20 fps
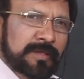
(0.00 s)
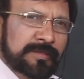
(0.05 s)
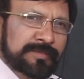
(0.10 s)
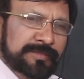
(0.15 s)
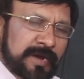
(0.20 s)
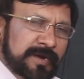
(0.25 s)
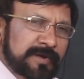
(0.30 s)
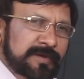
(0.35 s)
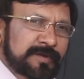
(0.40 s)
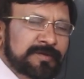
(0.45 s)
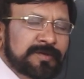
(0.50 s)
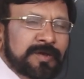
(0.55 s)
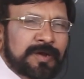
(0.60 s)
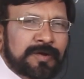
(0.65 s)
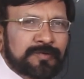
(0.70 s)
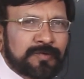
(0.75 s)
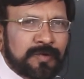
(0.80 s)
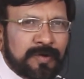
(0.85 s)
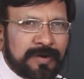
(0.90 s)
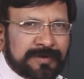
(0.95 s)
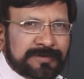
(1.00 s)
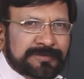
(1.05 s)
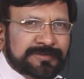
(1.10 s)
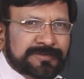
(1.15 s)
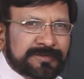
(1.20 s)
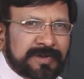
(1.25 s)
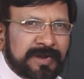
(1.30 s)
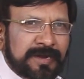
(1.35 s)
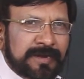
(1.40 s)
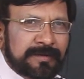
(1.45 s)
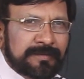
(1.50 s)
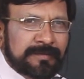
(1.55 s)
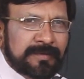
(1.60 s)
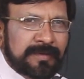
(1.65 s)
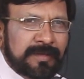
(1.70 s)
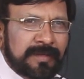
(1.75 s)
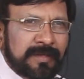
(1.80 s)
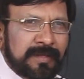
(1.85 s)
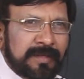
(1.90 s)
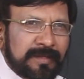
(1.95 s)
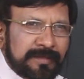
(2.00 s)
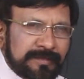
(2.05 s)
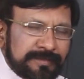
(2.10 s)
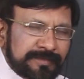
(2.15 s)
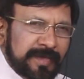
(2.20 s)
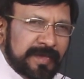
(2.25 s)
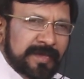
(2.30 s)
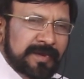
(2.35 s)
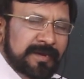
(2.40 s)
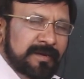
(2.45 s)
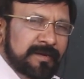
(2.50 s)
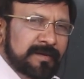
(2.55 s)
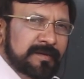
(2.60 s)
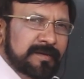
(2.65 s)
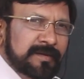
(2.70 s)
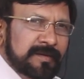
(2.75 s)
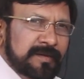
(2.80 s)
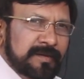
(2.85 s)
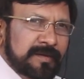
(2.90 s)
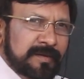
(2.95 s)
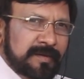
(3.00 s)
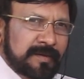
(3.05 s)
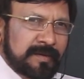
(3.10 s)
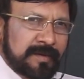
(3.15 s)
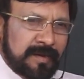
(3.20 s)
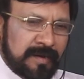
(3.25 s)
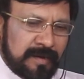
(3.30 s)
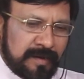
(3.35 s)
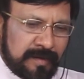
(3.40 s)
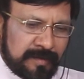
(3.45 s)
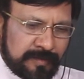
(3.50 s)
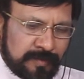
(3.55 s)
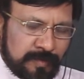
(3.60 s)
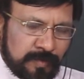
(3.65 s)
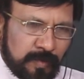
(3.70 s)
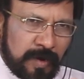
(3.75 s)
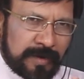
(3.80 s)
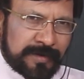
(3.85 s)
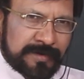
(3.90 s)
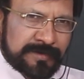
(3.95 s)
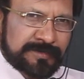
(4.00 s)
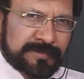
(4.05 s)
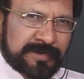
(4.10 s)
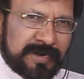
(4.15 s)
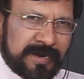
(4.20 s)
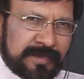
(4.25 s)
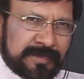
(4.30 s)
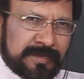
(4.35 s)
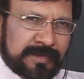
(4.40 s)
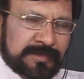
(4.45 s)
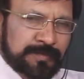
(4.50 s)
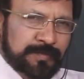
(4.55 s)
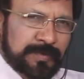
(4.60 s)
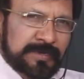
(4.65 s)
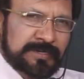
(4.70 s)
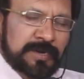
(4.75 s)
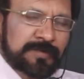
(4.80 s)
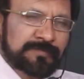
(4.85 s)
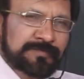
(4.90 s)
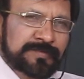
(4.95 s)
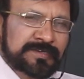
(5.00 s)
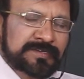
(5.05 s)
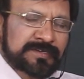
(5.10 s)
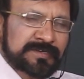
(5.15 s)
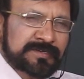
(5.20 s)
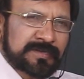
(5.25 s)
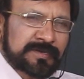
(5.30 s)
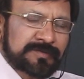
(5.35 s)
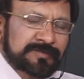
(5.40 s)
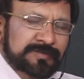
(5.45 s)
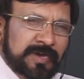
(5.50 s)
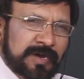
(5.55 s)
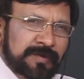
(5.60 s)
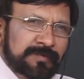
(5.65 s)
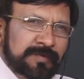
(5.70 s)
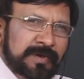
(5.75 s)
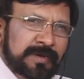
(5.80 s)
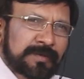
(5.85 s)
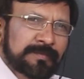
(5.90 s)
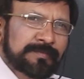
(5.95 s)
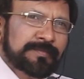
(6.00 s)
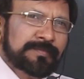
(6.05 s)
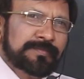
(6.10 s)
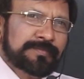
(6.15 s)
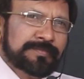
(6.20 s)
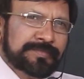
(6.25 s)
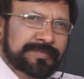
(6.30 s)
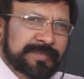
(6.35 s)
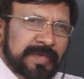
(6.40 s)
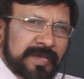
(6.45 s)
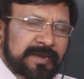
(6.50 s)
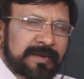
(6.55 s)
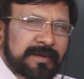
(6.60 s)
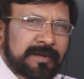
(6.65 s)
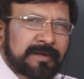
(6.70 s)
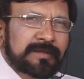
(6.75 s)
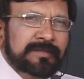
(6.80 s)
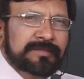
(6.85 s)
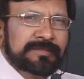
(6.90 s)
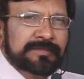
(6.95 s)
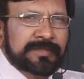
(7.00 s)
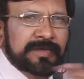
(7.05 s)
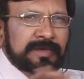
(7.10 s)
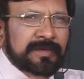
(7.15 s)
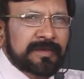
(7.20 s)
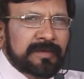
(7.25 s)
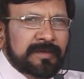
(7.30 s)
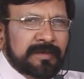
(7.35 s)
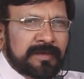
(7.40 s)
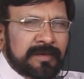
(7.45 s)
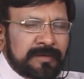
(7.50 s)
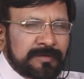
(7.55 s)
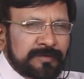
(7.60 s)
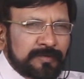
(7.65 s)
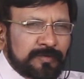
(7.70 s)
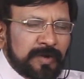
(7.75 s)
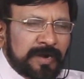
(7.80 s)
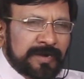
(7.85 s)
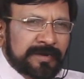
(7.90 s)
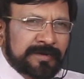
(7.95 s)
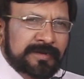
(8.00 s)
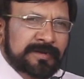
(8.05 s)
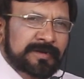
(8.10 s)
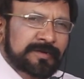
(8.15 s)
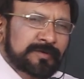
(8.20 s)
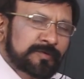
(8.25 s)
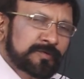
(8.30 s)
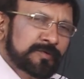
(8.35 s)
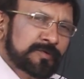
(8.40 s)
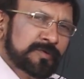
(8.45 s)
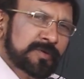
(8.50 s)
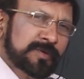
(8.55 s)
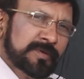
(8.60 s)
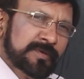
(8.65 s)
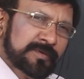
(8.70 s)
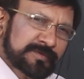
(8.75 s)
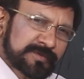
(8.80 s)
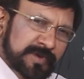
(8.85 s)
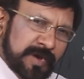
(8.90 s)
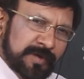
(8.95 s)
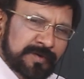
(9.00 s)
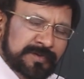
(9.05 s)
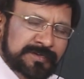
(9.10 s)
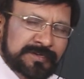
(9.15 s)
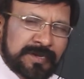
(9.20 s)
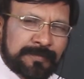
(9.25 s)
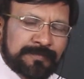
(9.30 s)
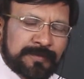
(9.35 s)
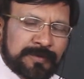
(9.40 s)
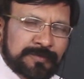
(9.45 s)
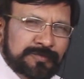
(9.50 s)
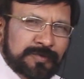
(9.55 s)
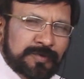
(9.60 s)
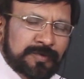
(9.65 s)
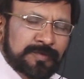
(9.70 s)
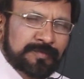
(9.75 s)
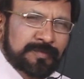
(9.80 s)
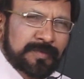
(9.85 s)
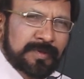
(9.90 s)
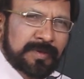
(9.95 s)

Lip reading: That you have to understand. Then you understand the special features of Java. Then you enter into Java chapter zone.